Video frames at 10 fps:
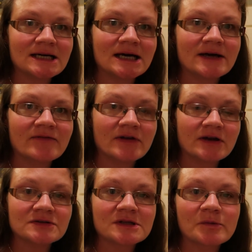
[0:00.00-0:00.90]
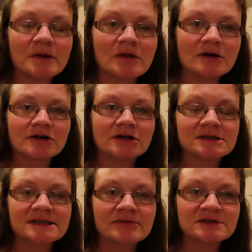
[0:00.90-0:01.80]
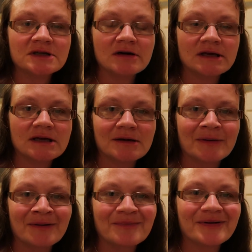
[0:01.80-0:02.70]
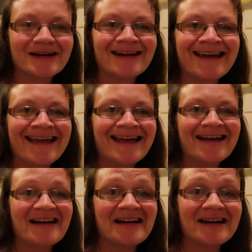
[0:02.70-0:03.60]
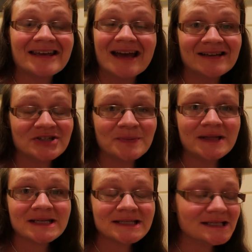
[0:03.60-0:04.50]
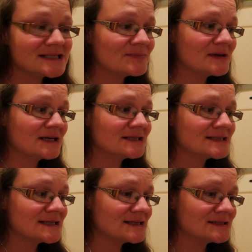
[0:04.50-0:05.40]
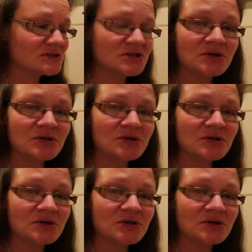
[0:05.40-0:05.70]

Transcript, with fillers: Uh, the video is a little bit longer because I was talking, but uh, yeah, it took me less than 10 minutes to